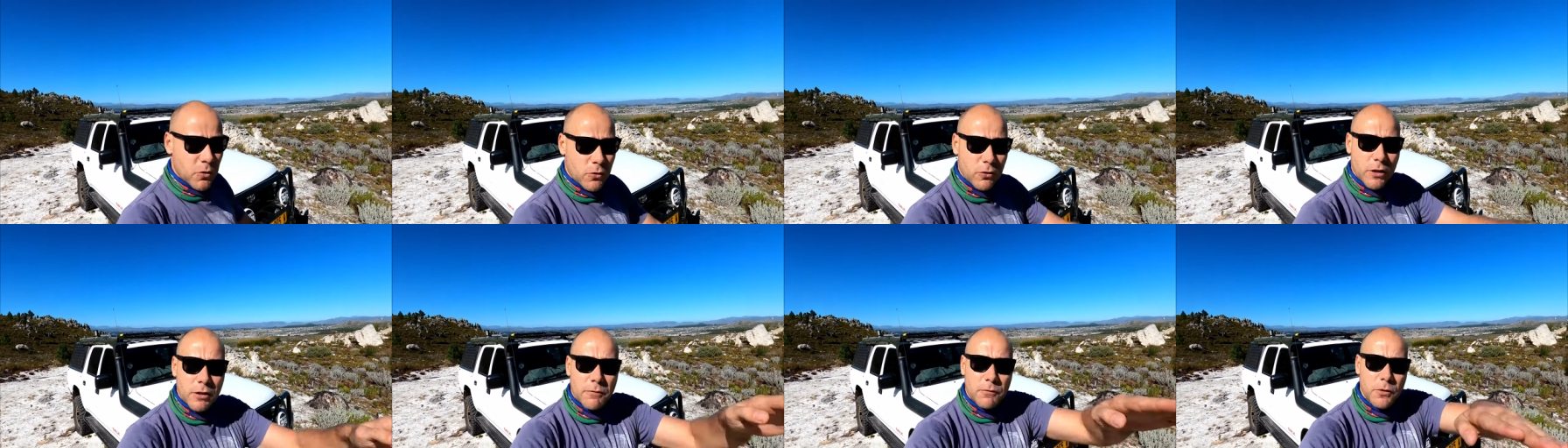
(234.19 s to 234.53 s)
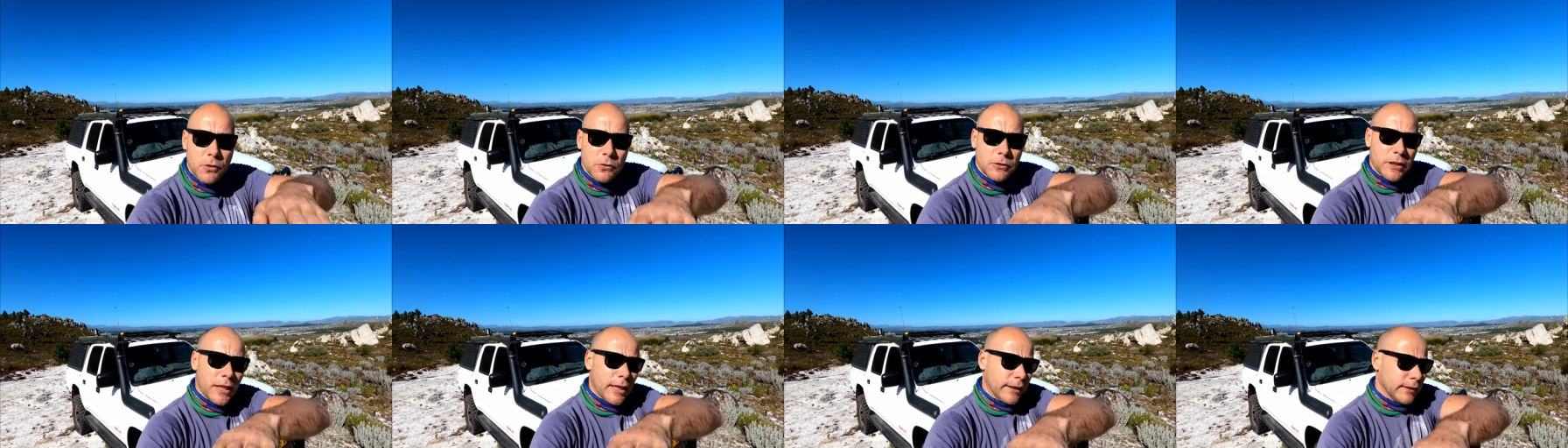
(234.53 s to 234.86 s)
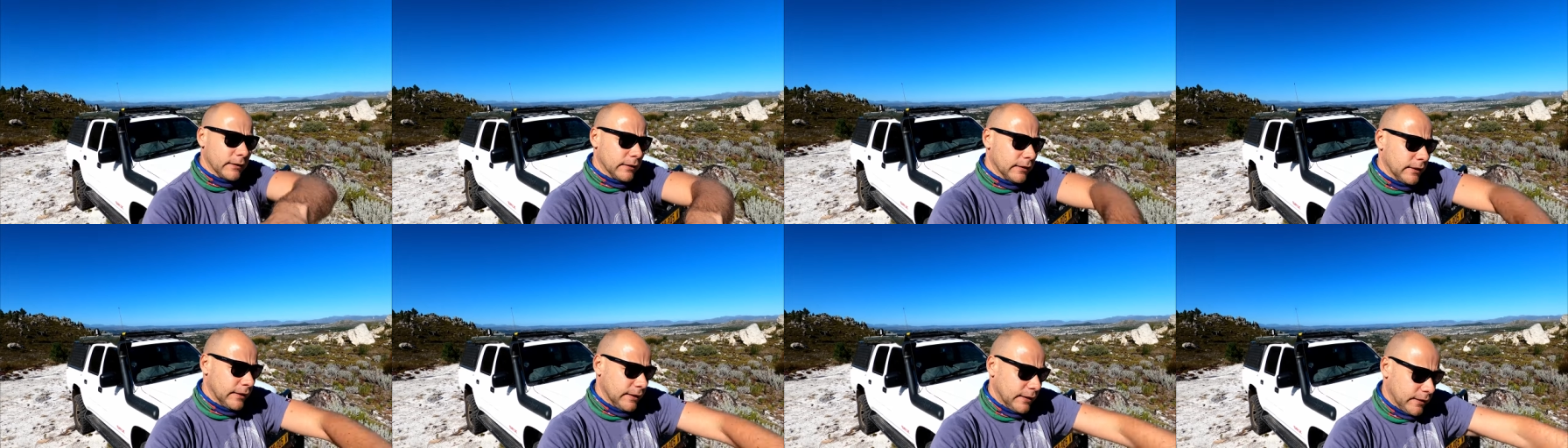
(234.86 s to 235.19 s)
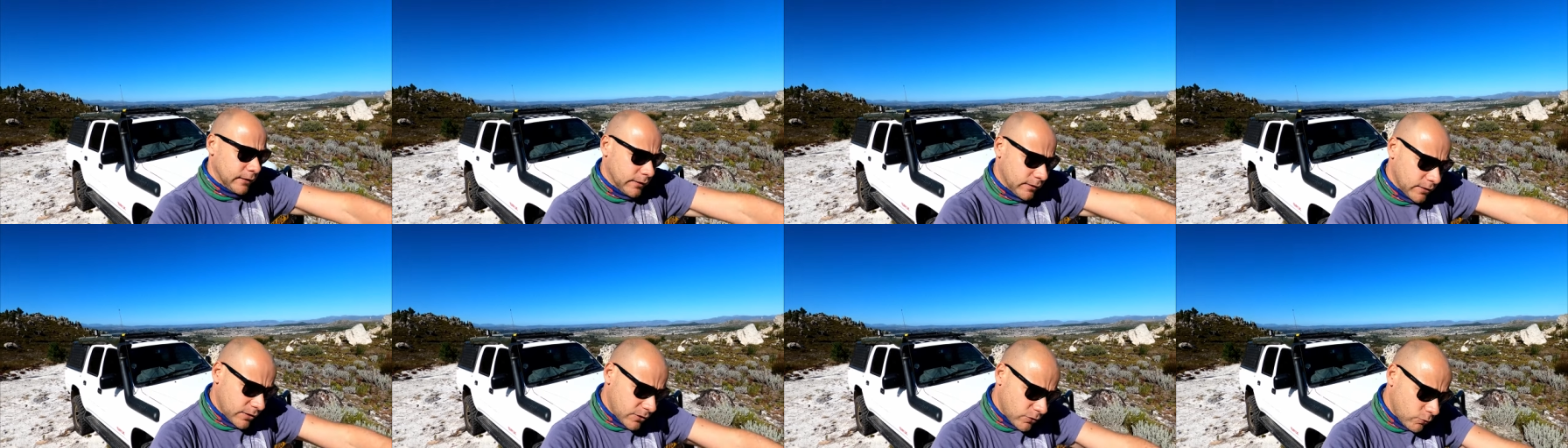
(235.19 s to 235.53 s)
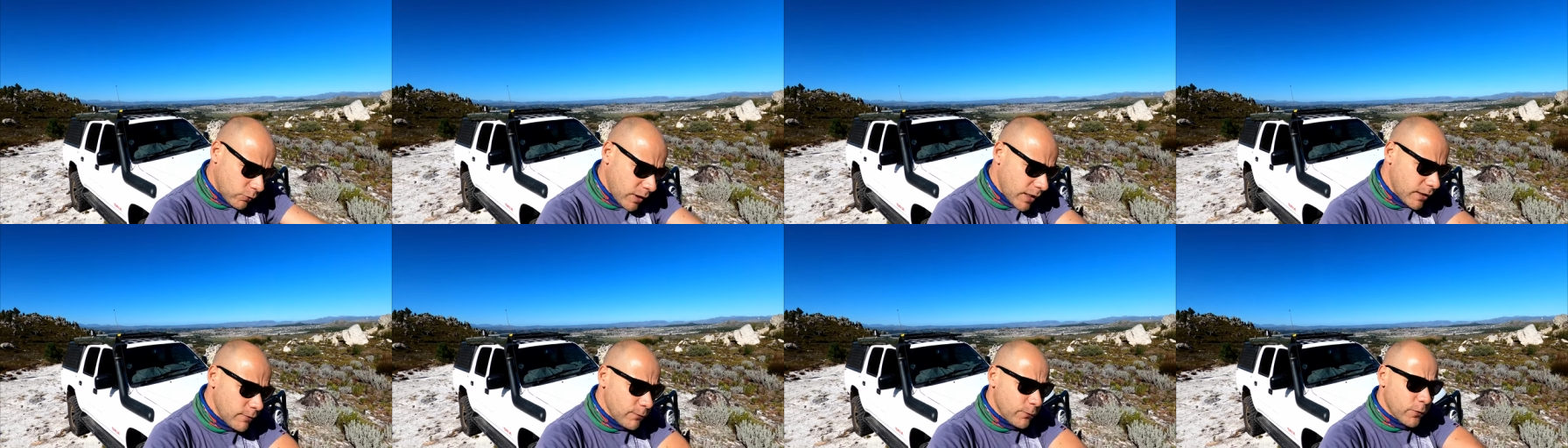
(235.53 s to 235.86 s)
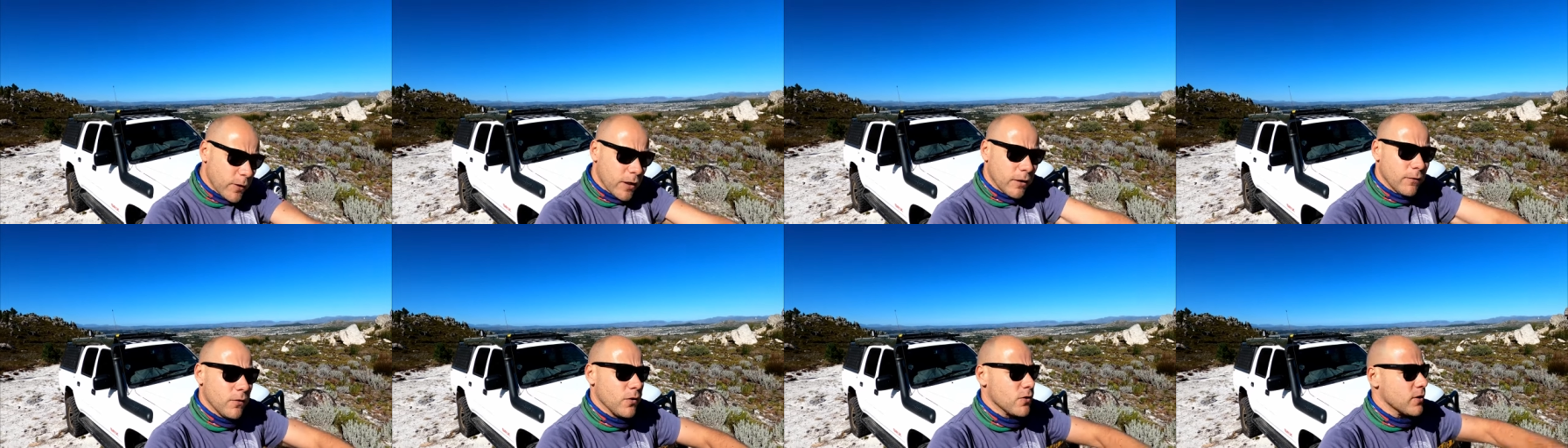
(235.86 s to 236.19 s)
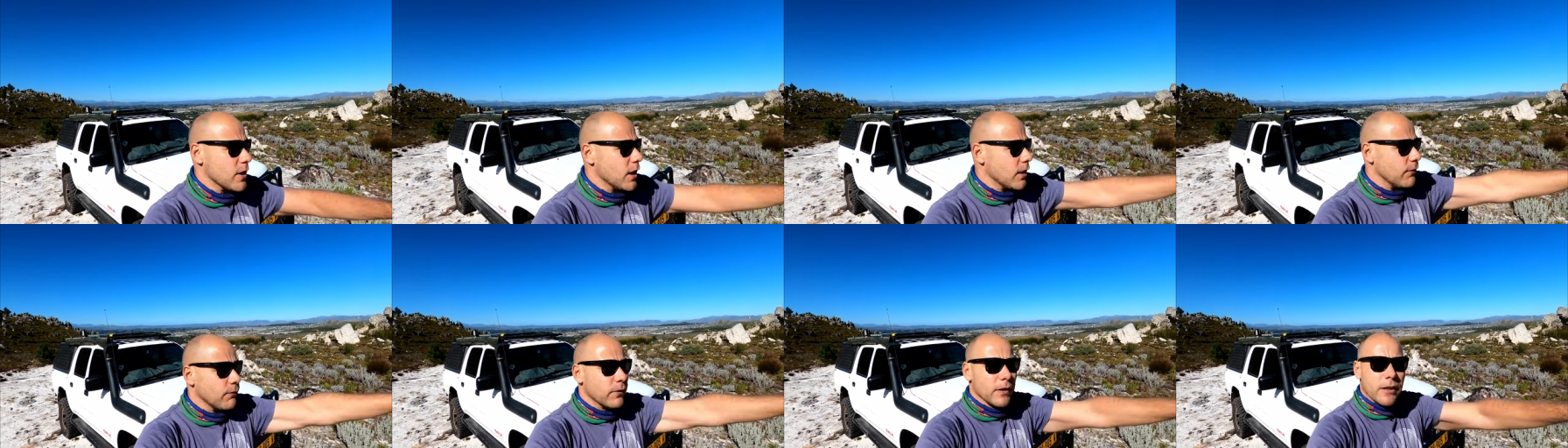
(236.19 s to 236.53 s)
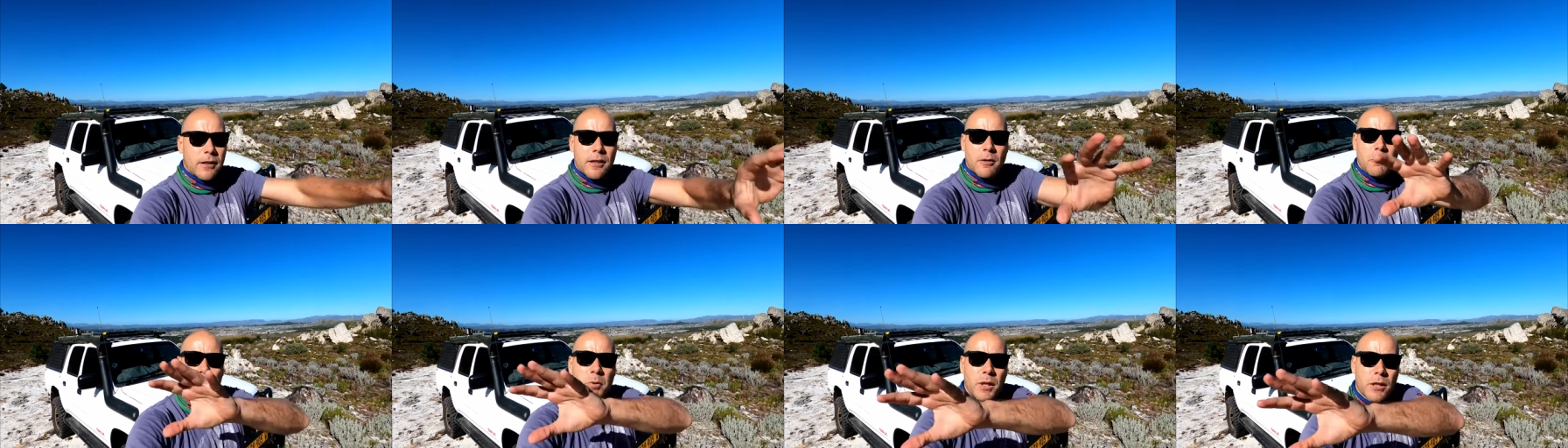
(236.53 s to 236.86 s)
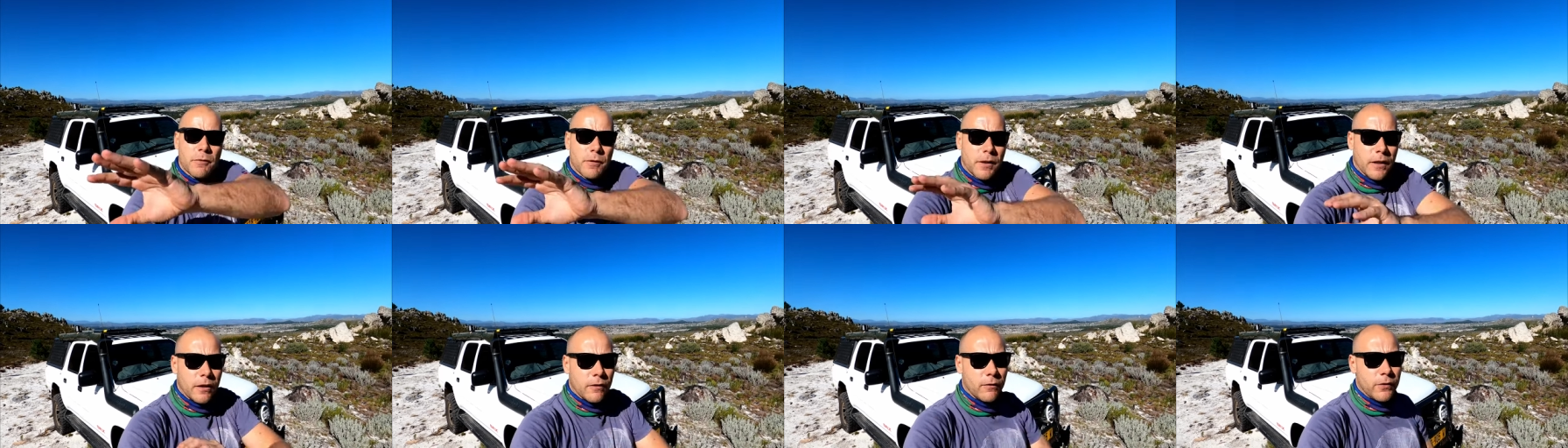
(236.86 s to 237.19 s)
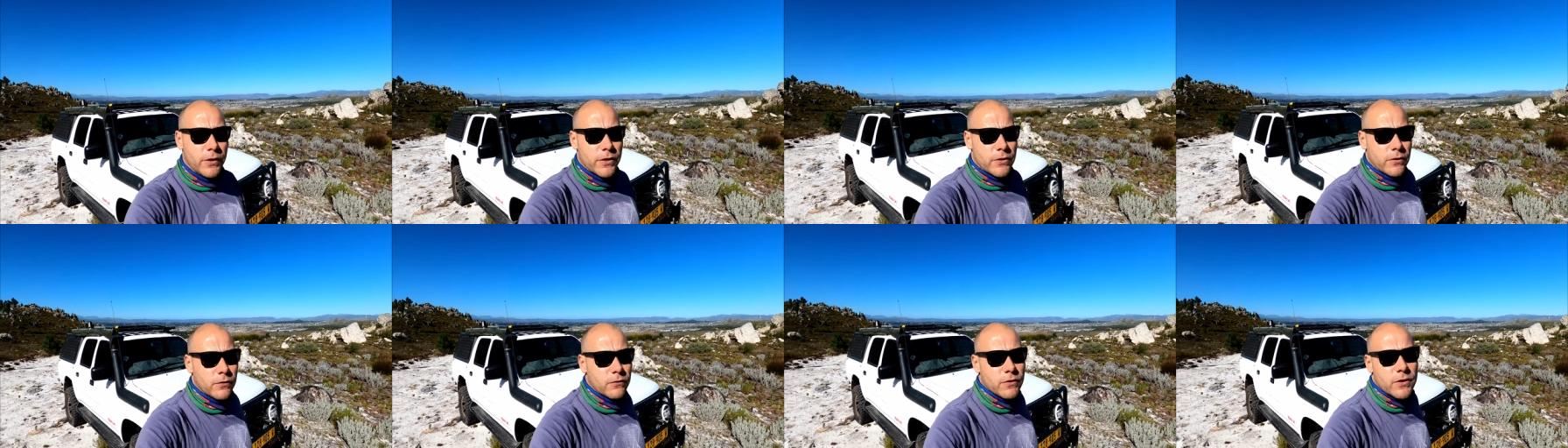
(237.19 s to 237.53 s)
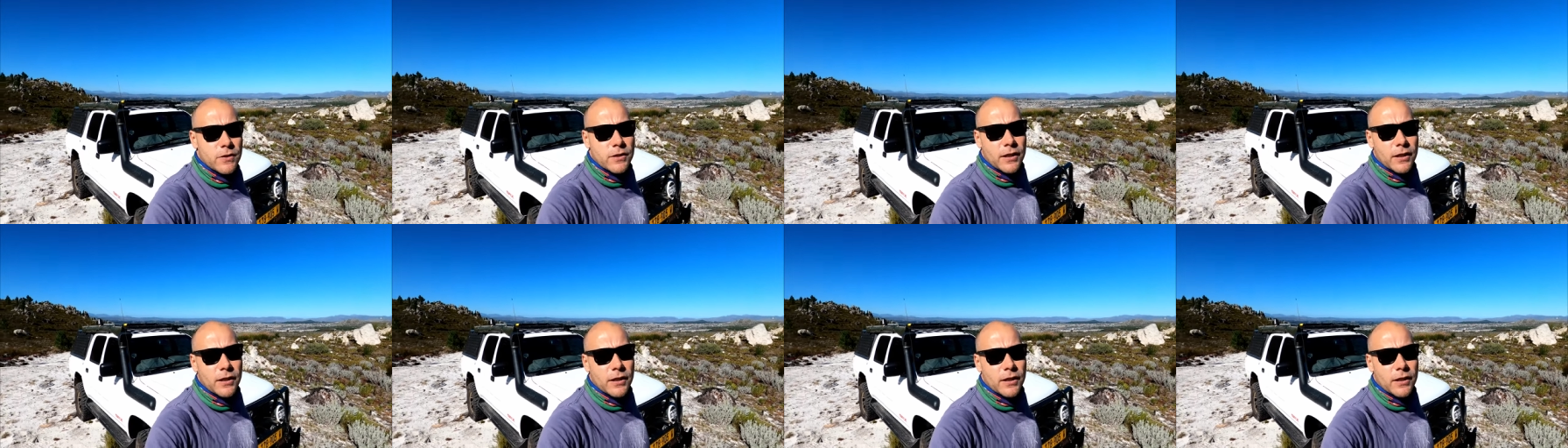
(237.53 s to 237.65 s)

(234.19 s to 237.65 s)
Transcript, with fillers: is to give you light straight in front of yourself and then a bit of coverage on the